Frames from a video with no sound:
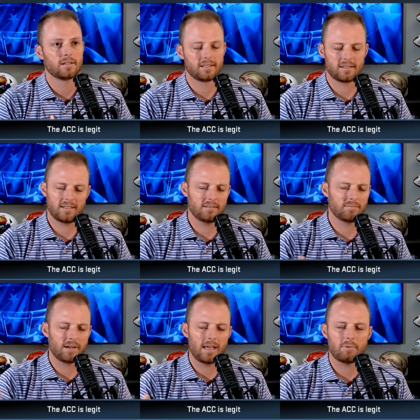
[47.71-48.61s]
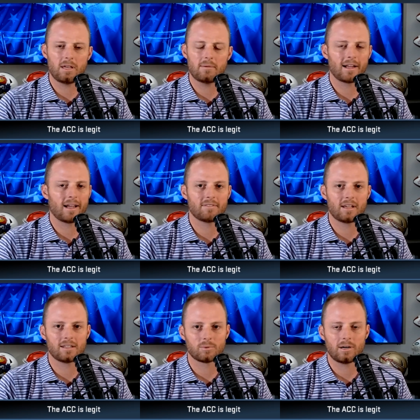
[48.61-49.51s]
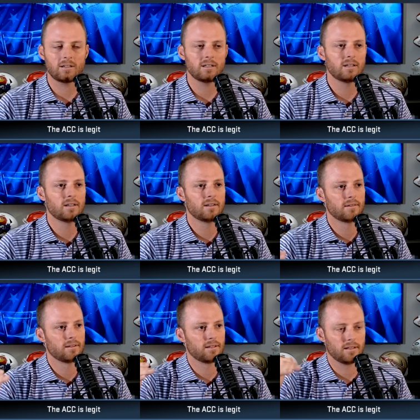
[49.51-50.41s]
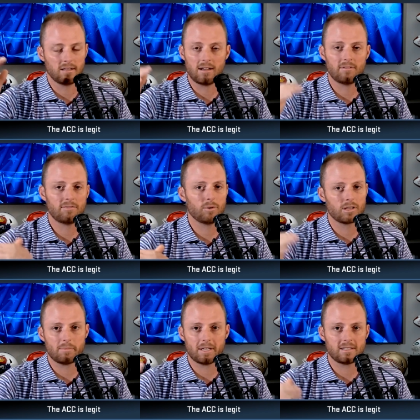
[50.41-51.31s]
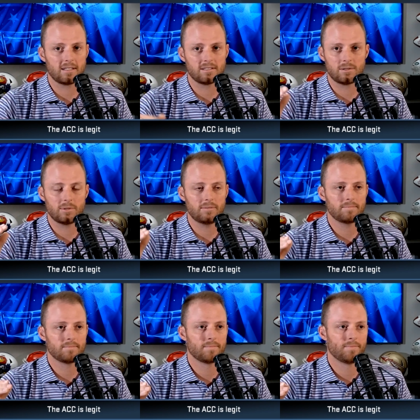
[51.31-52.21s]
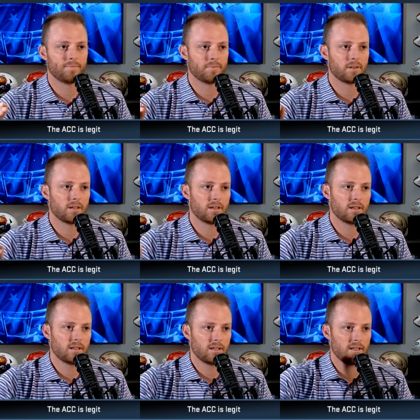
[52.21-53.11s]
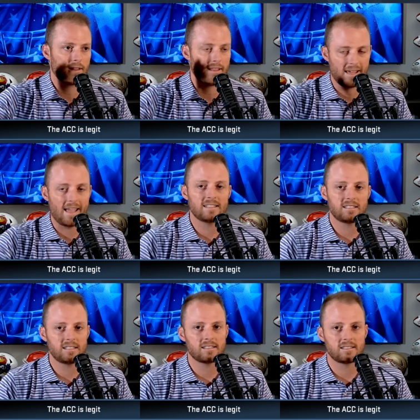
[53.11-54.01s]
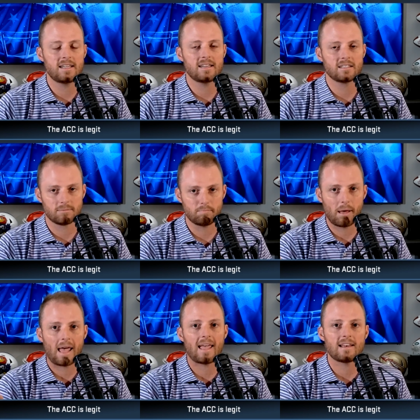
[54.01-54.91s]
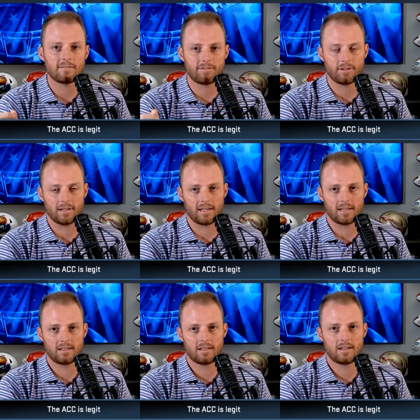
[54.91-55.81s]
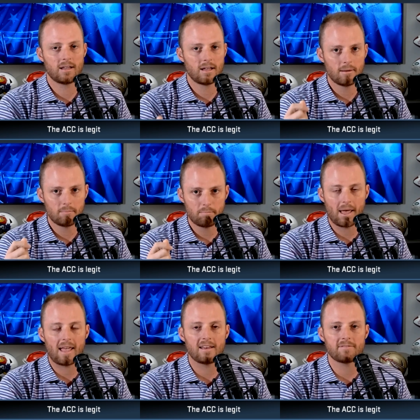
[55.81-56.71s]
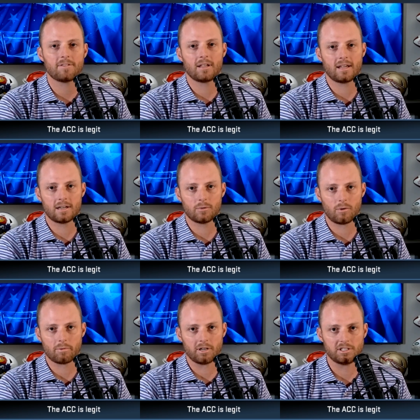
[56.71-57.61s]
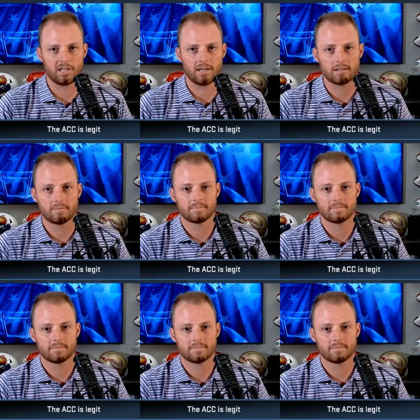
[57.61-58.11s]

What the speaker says: I think the AP might have that as well. Love what the Big Ten's doing. The ACC is painfully, painfully underappreciated.